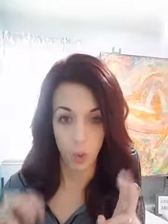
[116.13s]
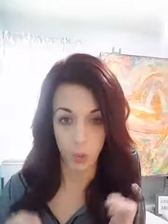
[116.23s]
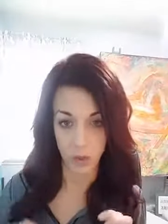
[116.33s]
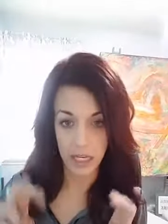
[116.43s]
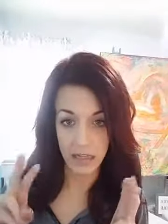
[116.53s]

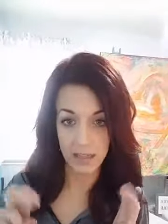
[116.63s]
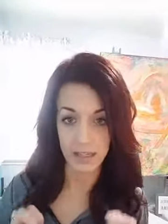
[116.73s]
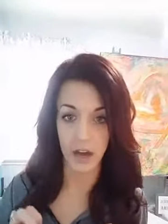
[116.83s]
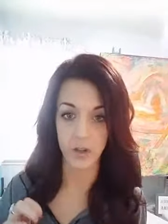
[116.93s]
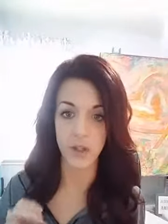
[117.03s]
lead this
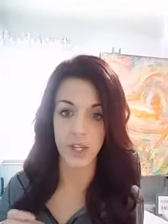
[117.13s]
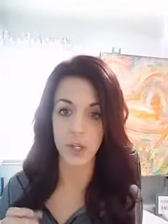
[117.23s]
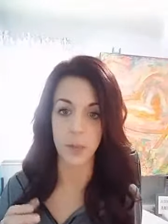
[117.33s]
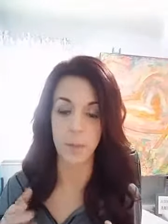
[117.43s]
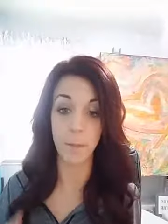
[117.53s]

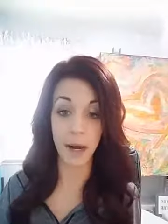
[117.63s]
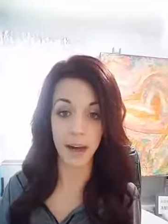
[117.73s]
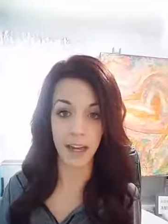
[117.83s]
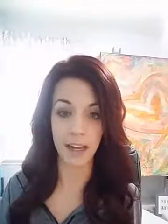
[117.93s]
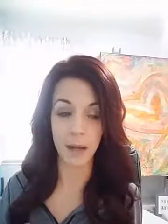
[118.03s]
conversation.
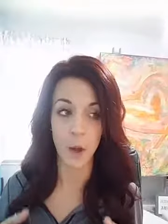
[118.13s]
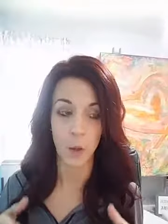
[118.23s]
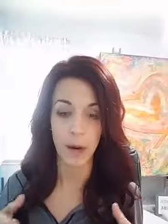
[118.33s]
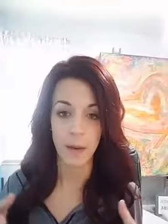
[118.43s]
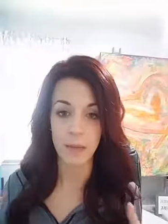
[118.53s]
But
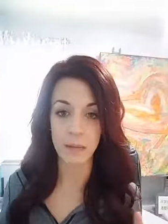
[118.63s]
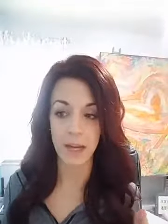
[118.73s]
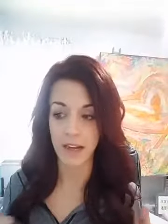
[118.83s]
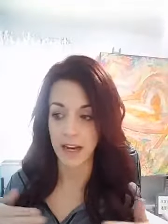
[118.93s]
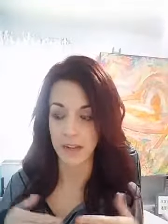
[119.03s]
what I mean by
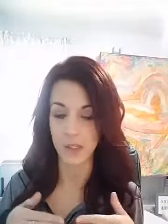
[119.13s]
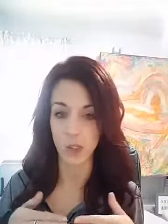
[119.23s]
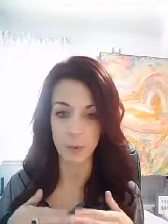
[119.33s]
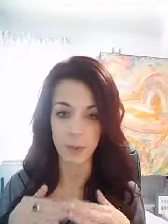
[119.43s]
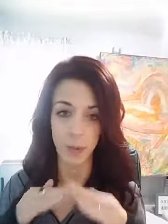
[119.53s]
that is,
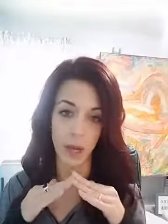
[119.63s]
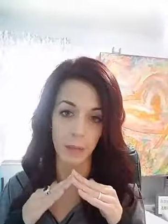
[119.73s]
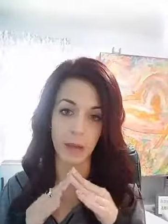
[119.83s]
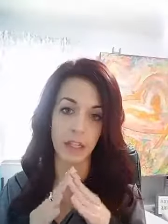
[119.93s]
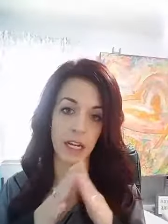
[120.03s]
two people can be
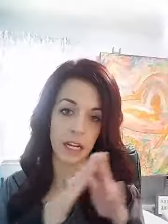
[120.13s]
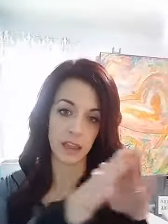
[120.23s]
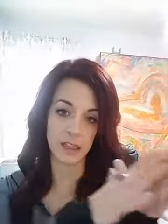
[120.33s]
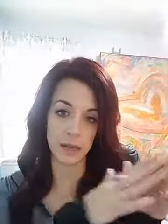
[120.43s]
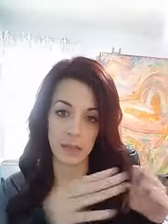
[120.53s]
leading at
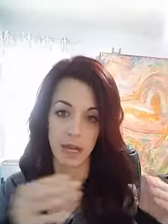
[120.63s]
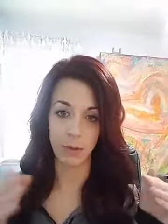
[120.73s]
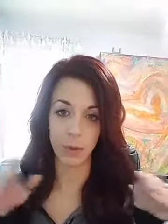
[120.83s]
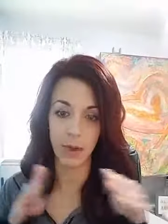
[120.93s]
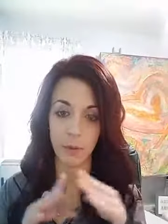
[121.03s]
the same time.
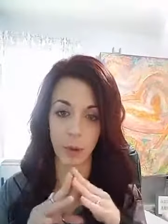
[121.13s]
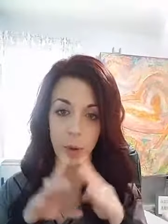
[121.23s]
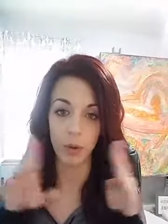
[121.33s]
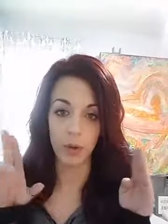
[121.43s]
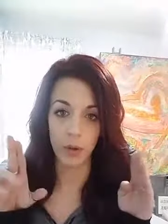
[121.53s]
You can
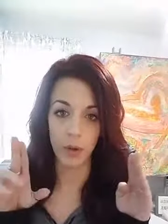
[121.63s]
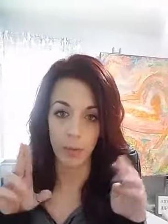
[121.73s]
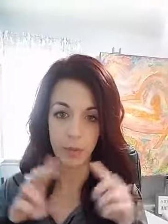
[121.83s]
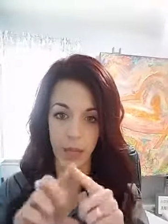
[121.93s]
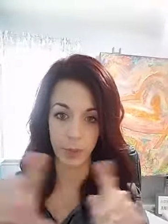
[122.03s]
both
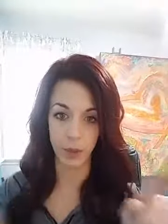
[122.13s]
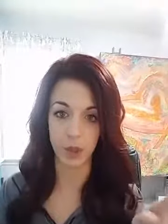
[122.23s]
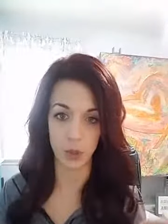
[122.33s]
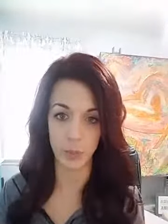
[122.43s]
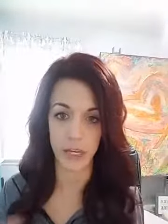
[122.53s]
be able
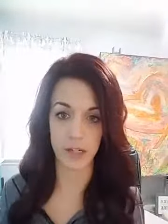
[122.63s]
to be